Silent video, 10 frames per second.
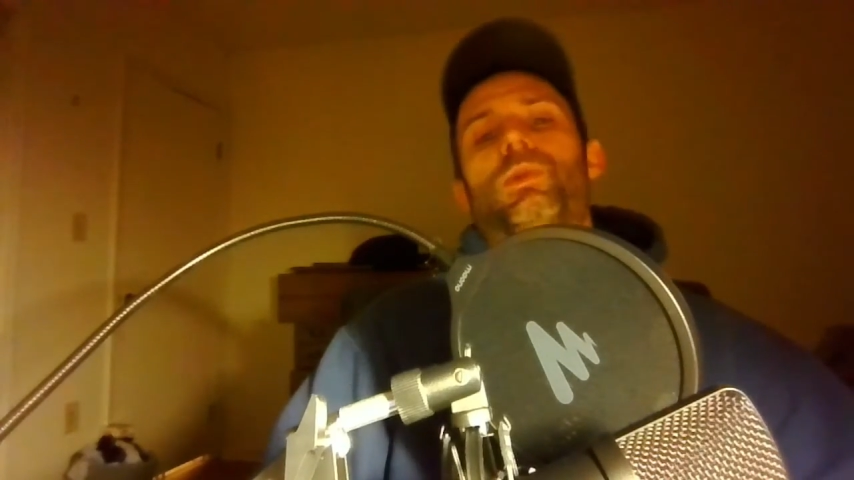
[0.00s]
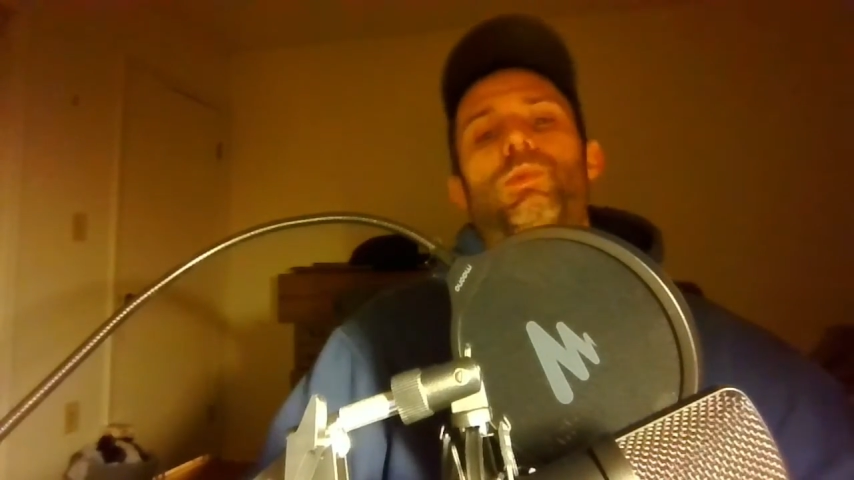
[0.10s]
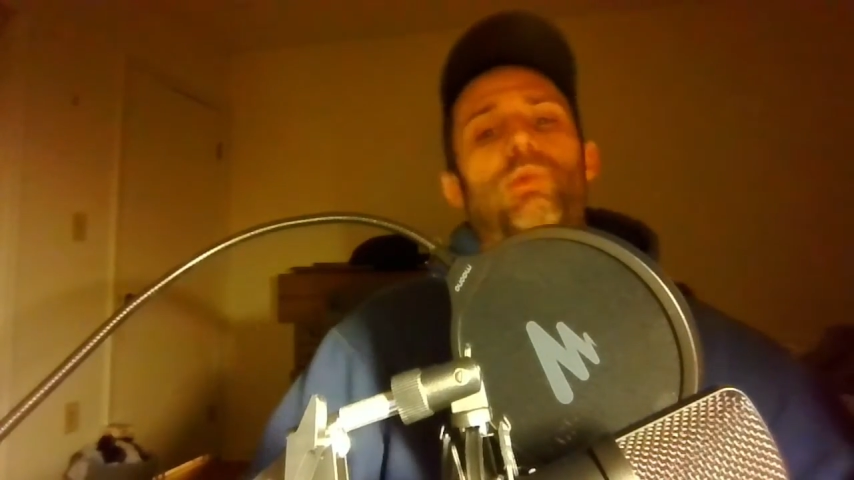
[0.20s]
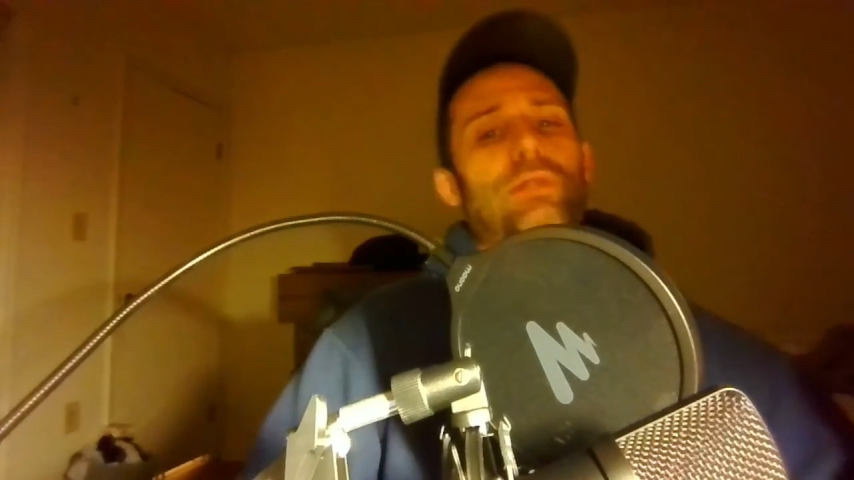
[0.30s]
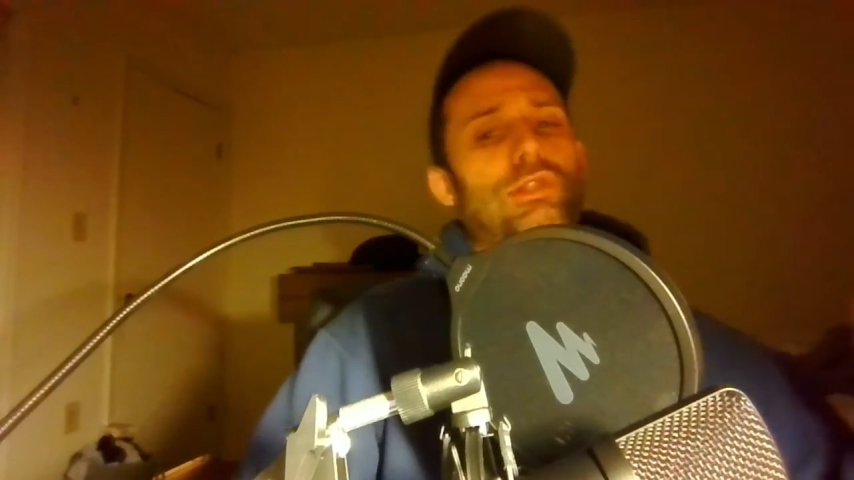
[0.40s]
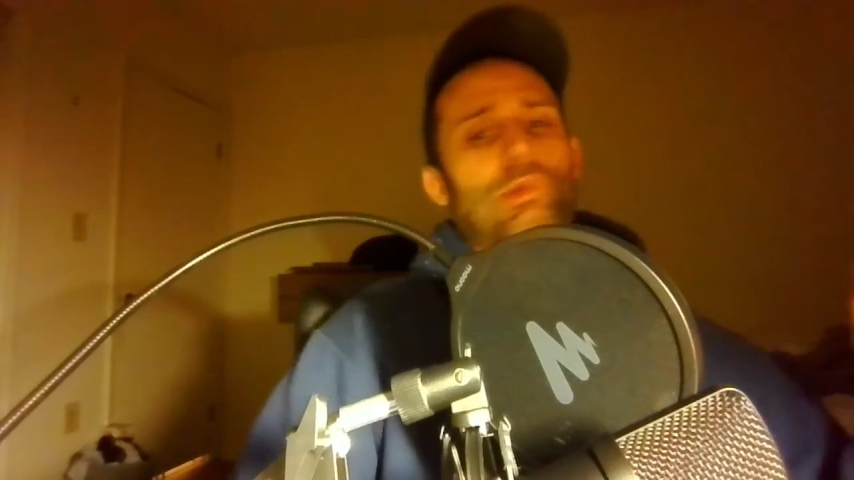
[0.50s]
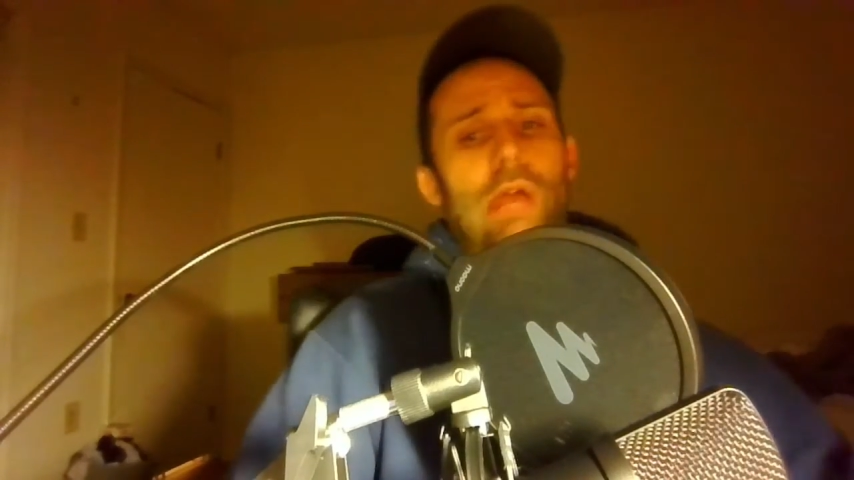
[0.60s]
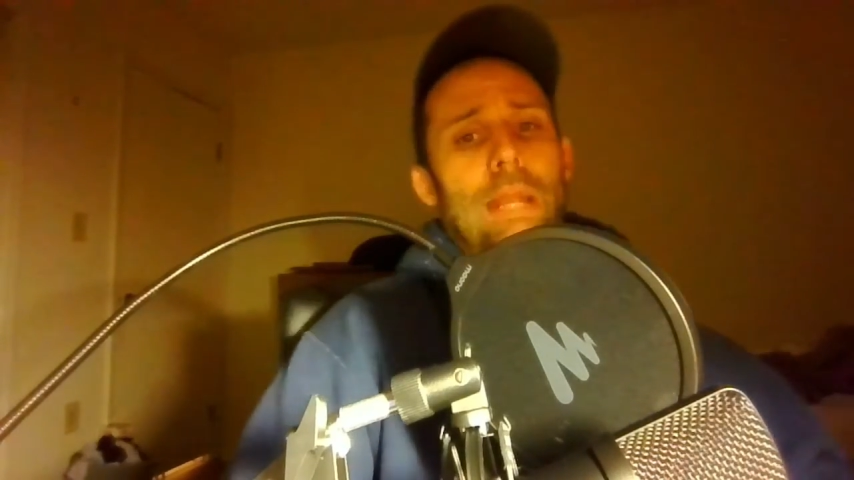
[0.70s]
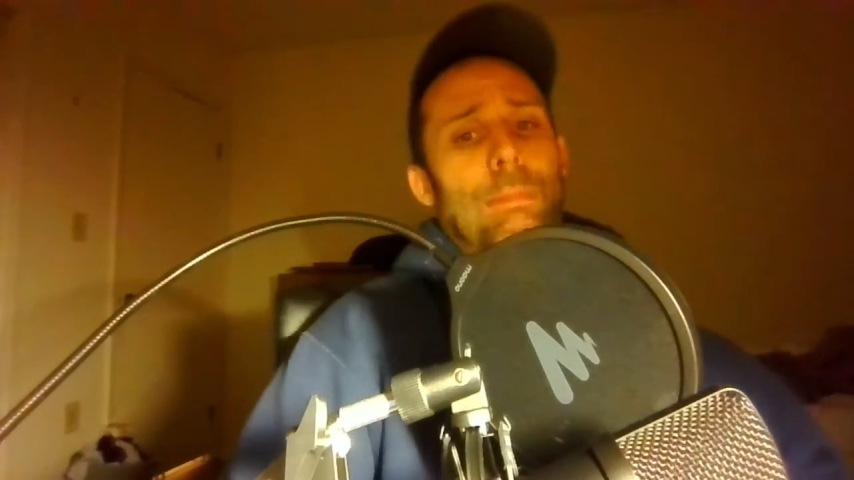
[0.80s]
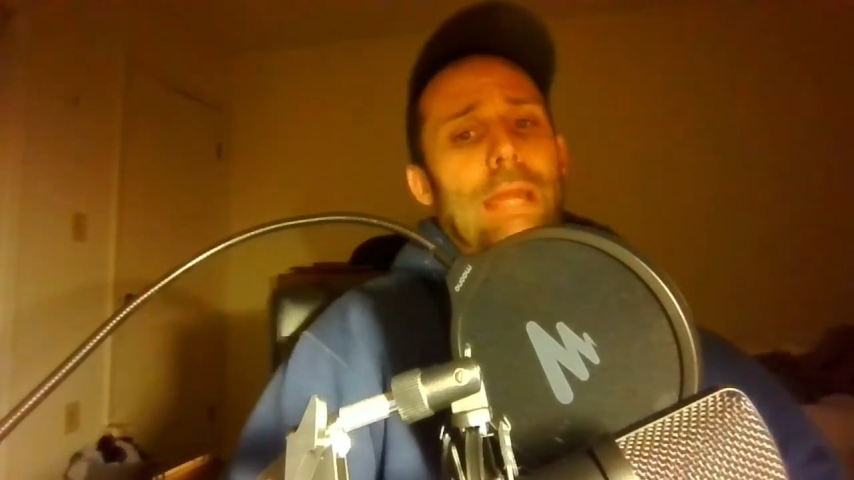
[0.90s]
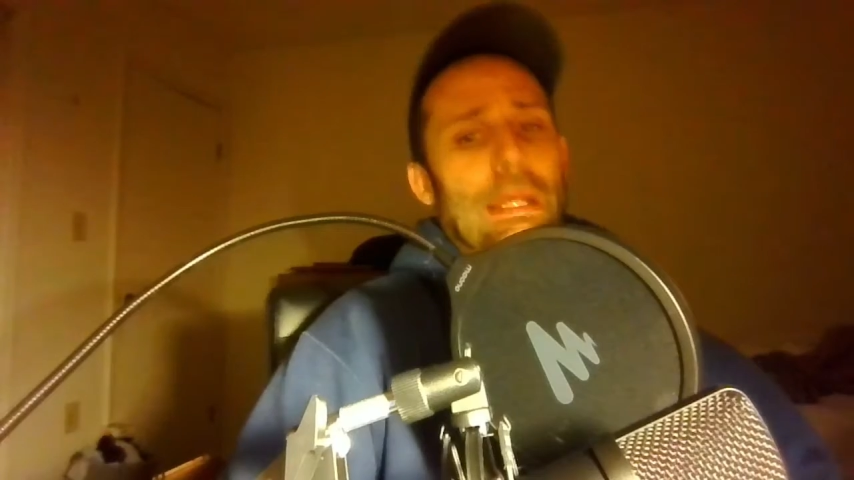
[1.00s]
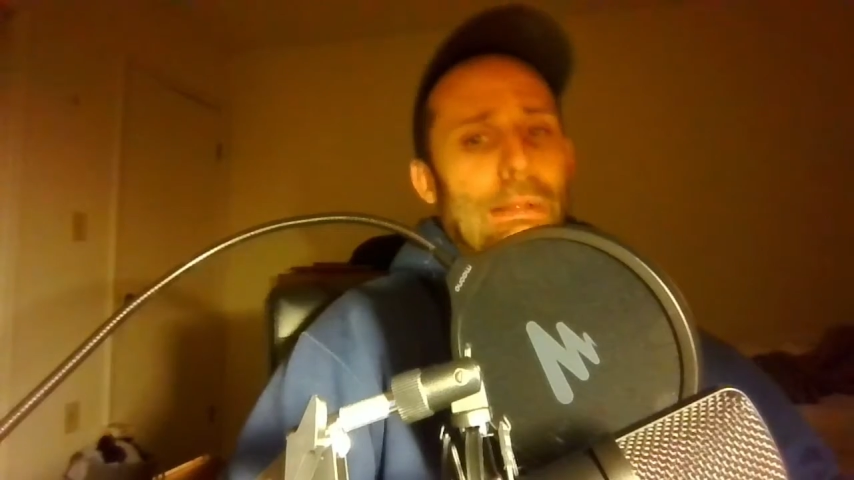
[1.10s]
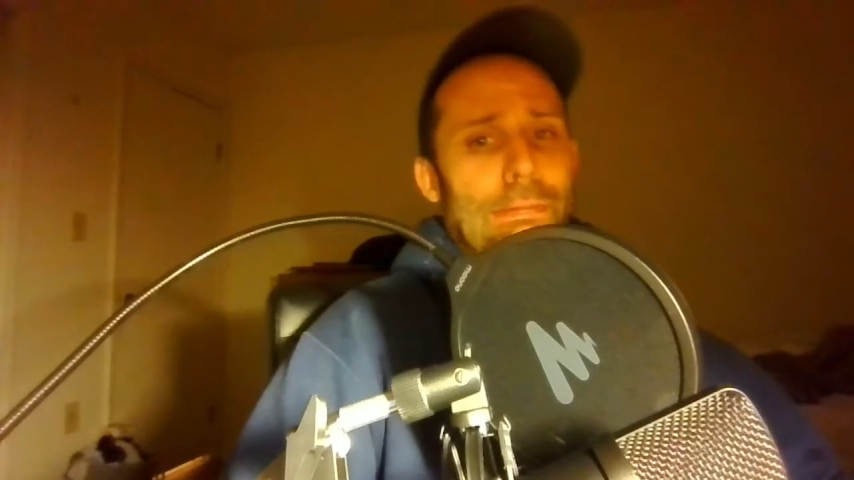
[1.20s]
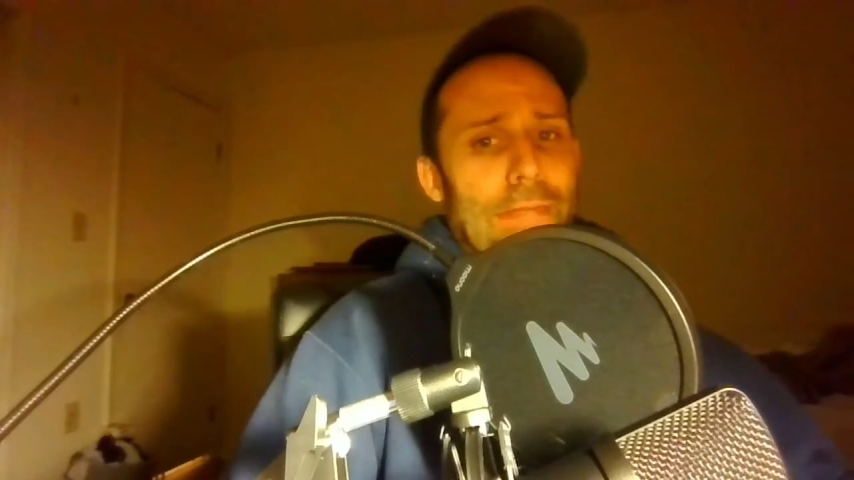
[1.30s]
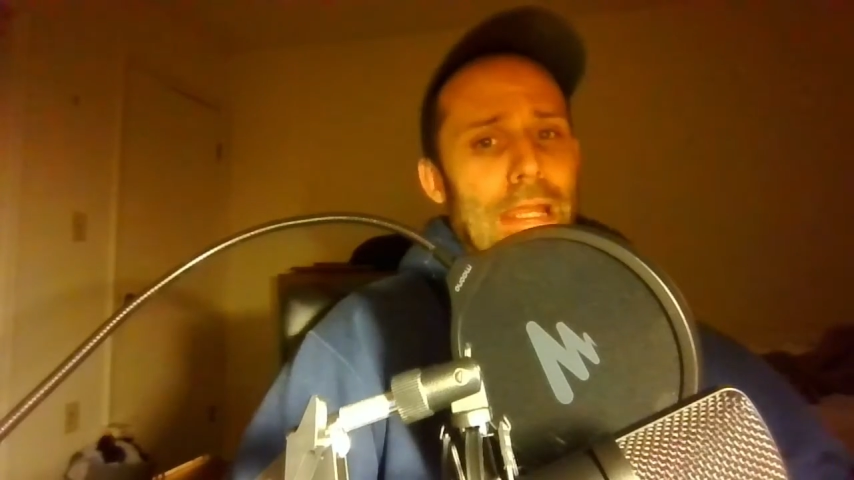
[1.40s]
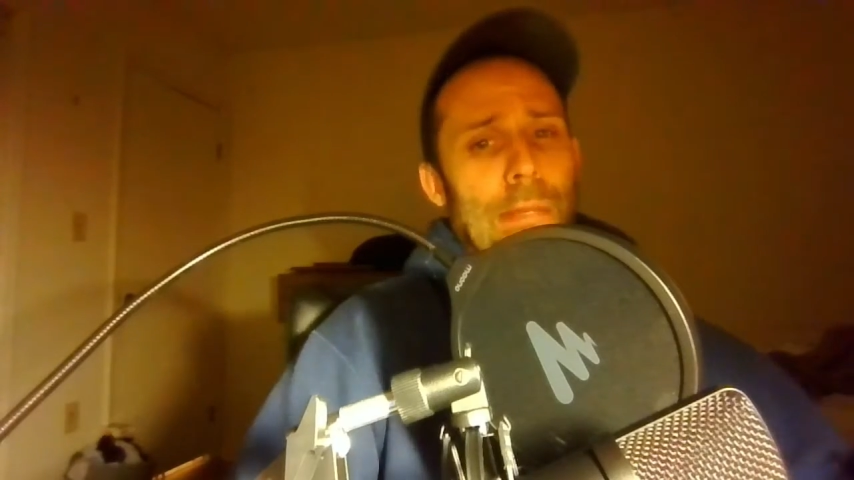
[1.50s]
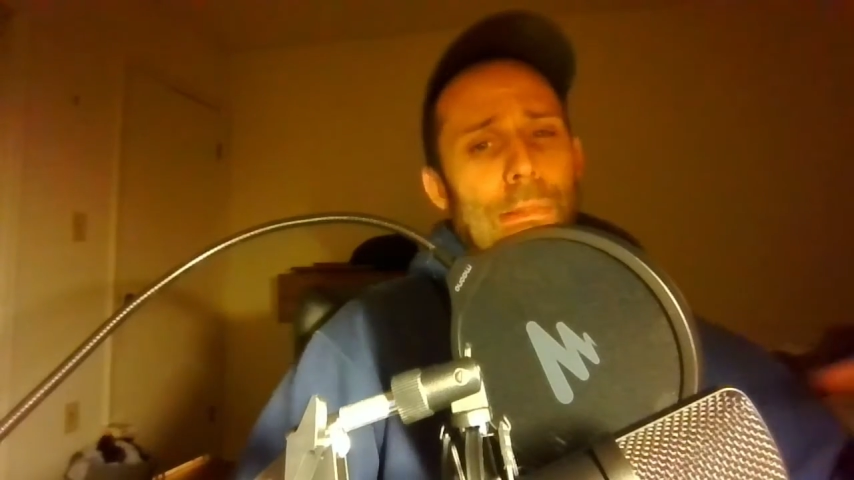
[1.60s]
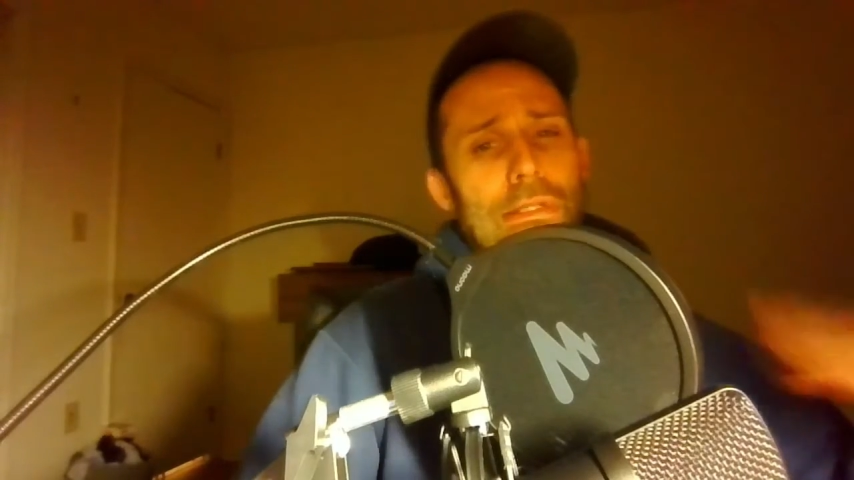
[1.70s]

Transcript: We're just trying to make a living here.